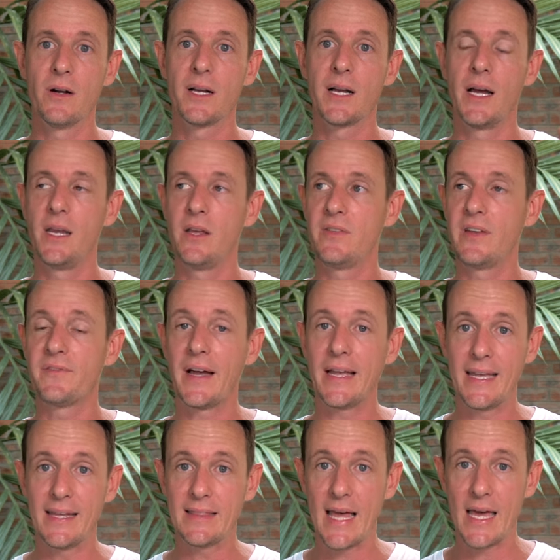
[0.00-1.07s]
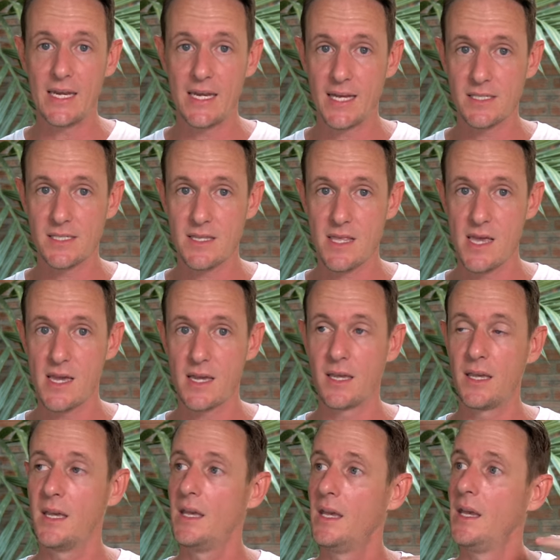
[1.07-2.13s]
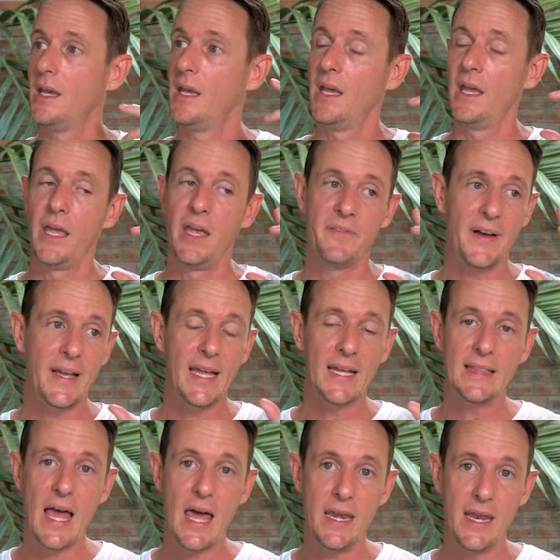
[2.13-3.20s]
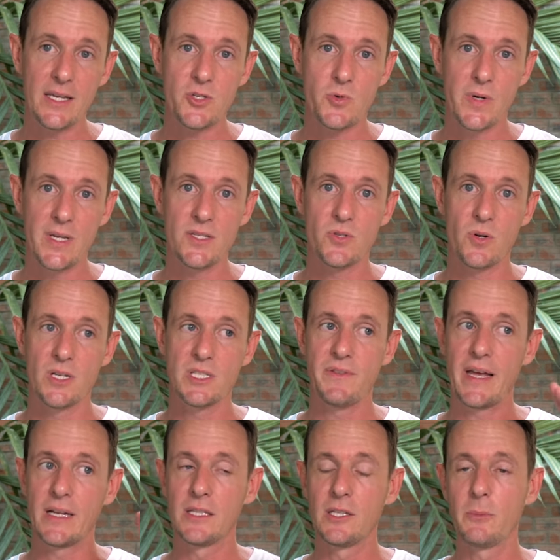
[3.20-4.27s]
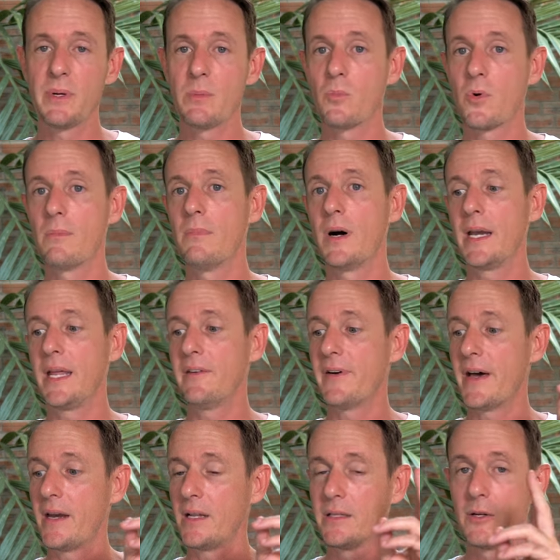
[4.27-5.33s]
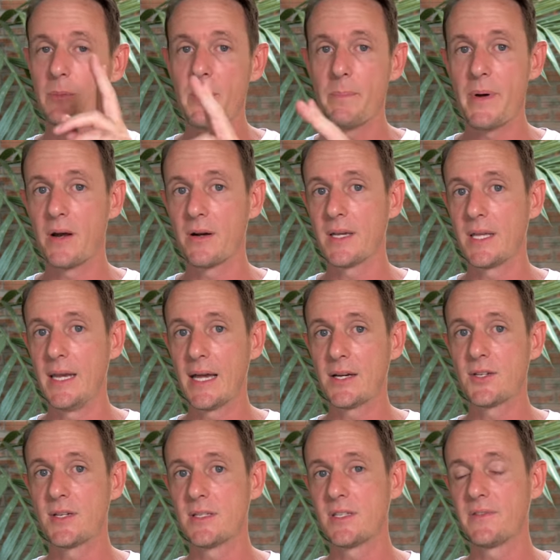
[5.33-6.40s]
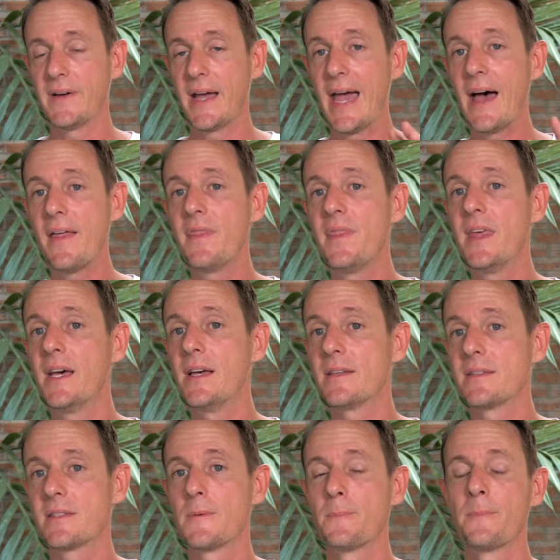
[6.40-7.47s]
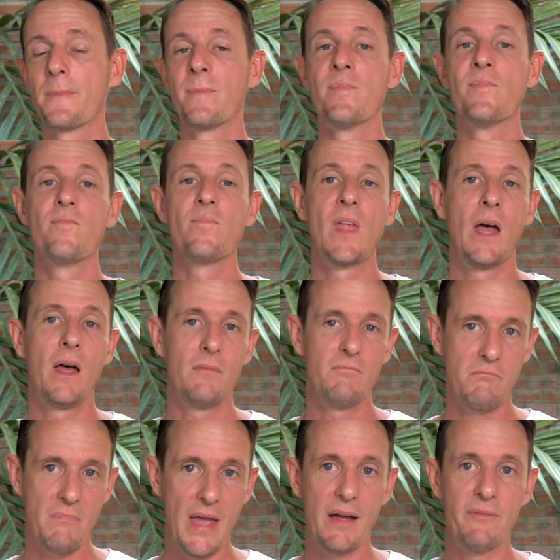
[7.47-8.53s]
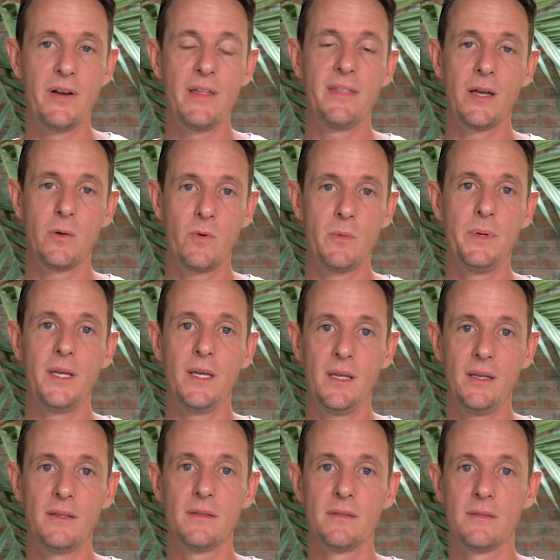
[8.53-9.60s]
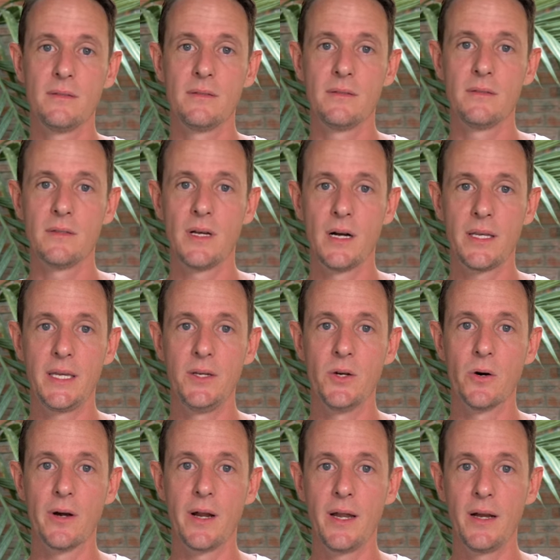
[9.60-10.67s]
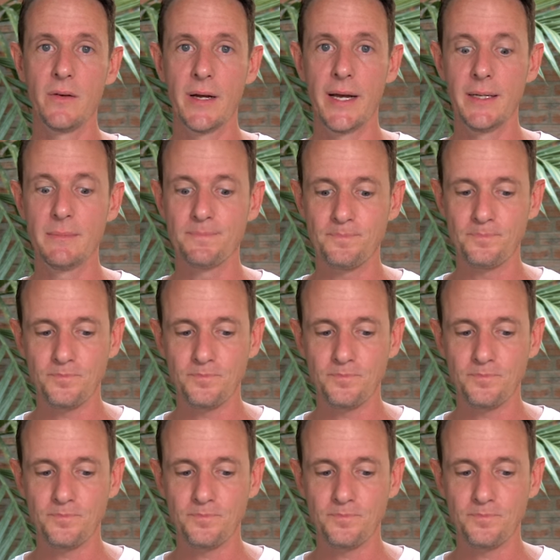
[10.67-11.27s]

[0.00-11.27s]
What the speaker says: a kind of if I get that next thing, if I get that next resource, if I had a little bit more money, if I had a little bit better connections, if I had this, everything would be hunky-dory, right?